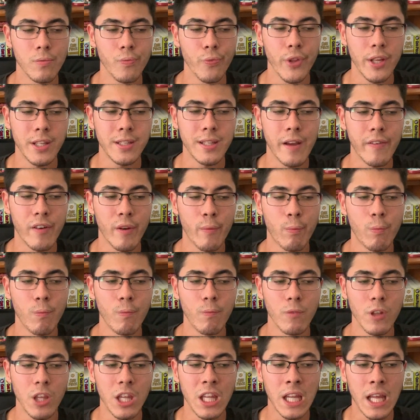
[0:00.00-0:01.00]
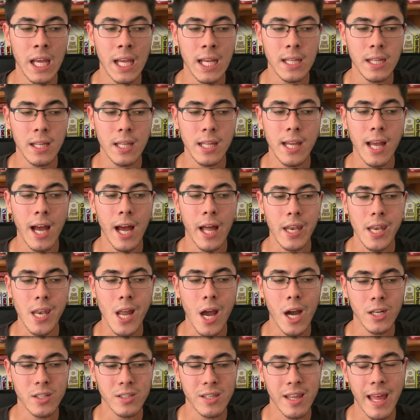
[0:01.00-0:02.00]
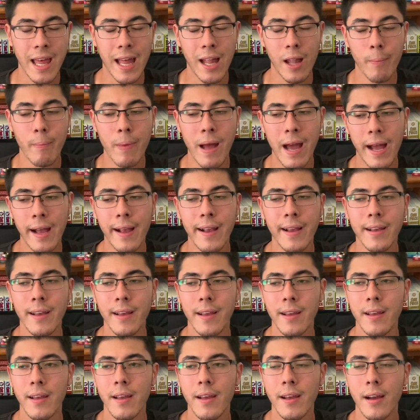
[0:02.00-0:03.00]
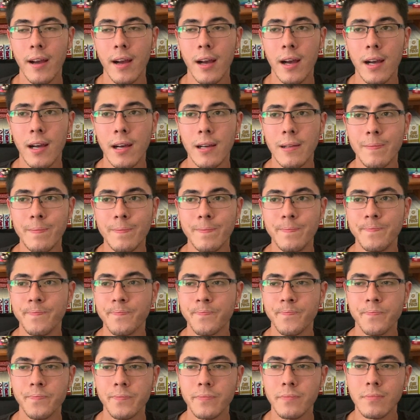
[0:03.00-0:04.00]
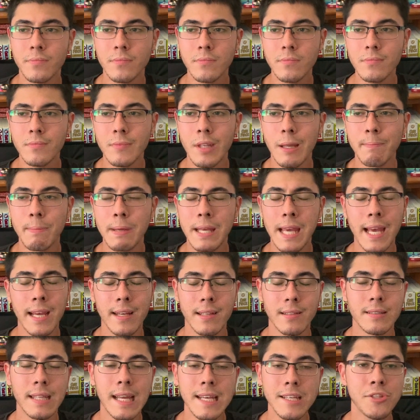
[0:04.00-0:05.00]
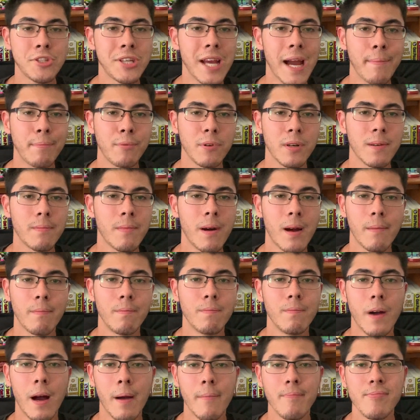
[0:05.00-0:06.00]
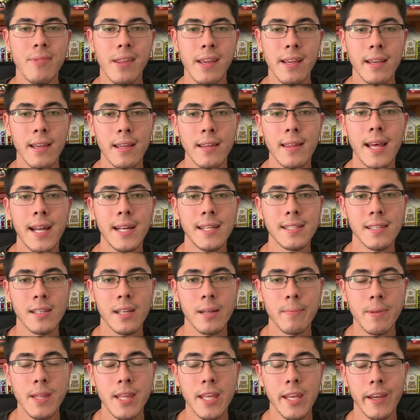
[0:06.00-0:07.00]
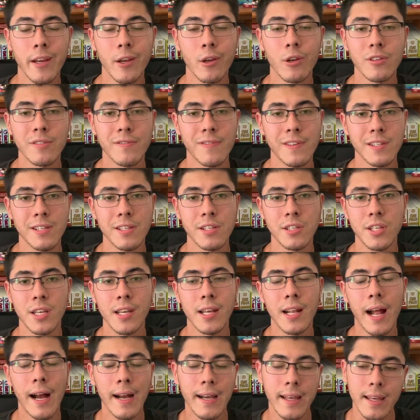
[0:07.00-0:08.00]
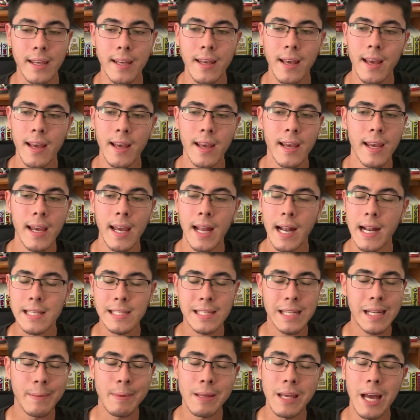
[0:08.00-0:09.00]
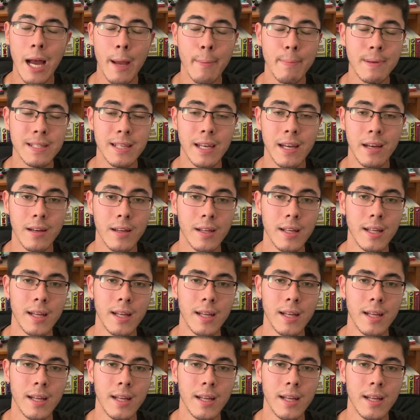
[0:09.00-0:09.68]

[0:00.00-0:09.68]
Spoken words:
Endeavor likely got knocked the hell back. But yeah, next chapter, I'm thinking that it's going to be the heroes versus Shigaraki, and it's going to be hype as hell.